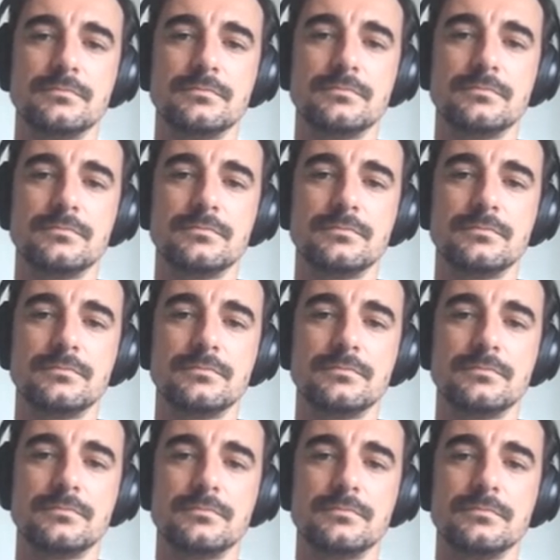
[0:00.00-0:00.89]

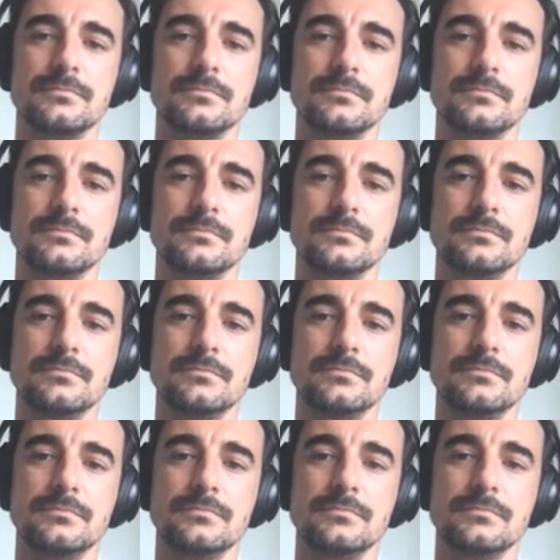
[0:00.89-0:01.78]

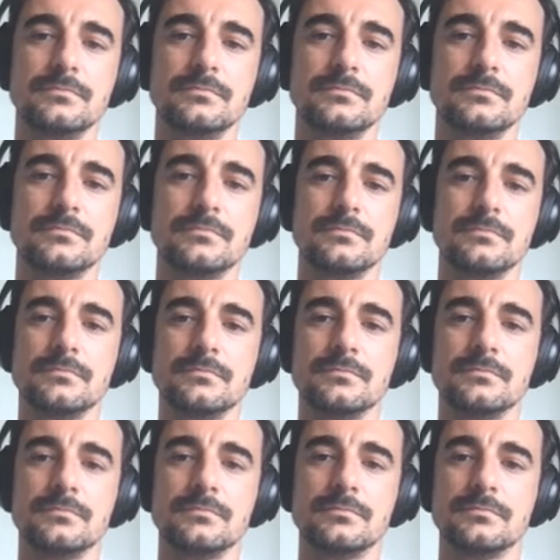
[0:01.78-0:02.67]

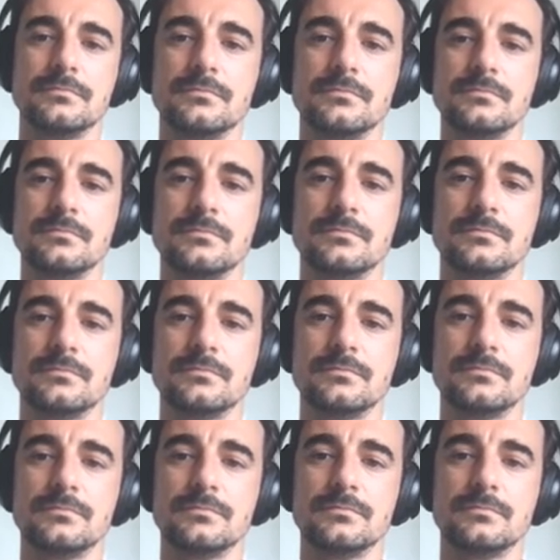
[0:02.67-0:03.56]

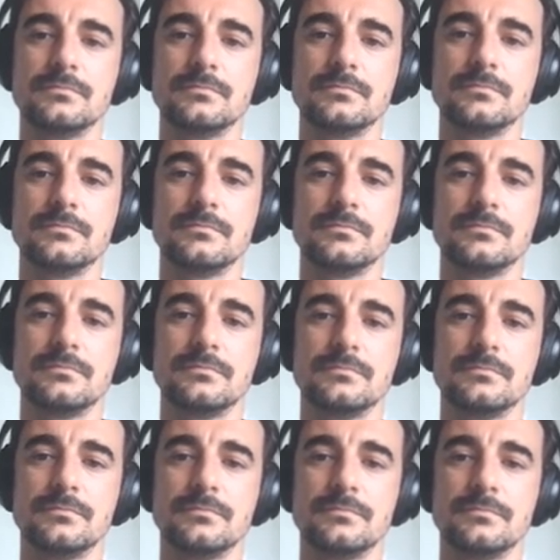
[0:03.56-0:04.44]

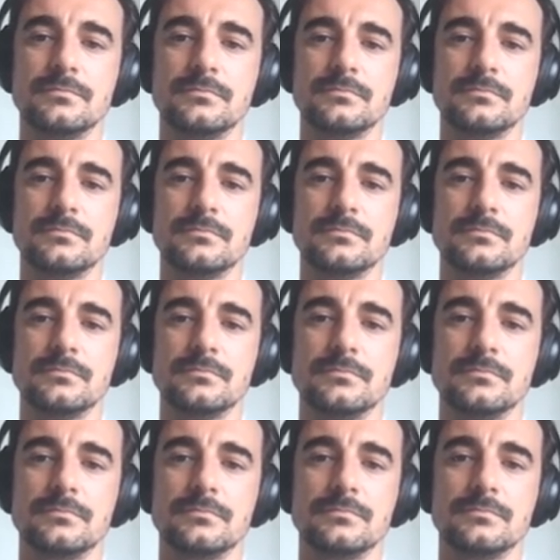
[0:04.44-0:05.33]

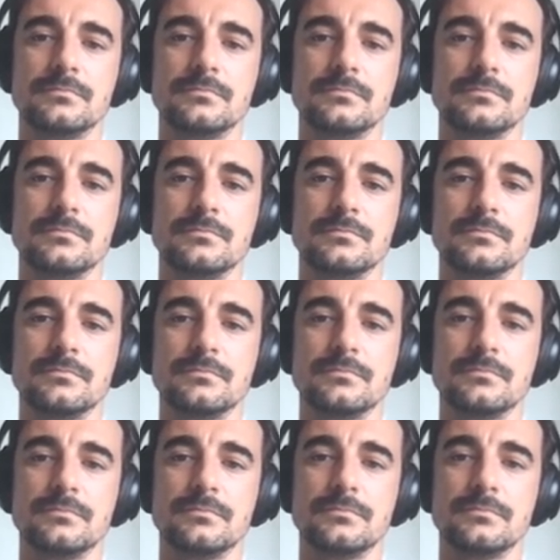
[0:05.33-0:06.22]

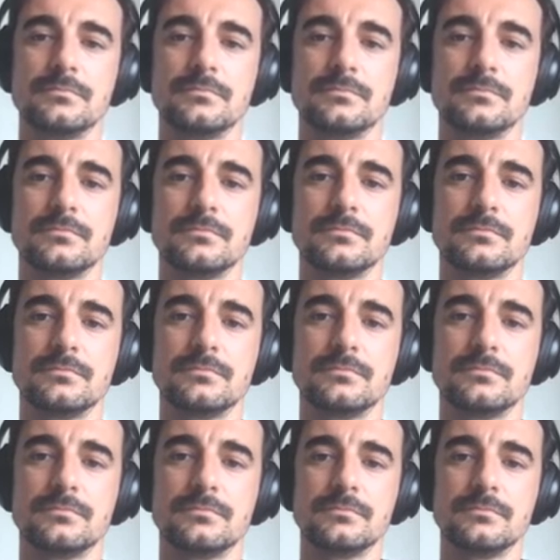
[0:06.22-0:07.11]

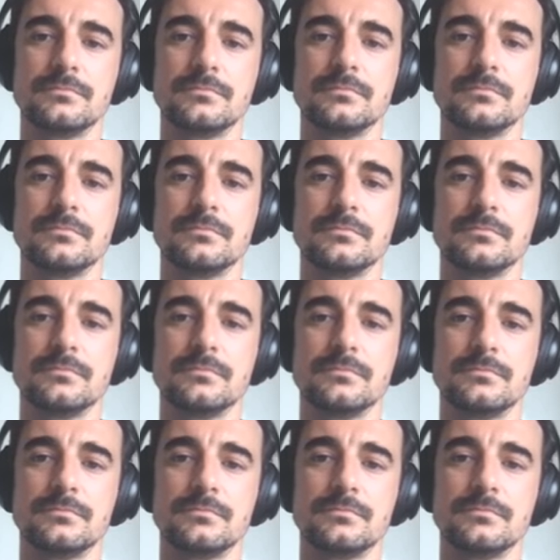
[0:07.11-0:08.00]
The person shown says nothing.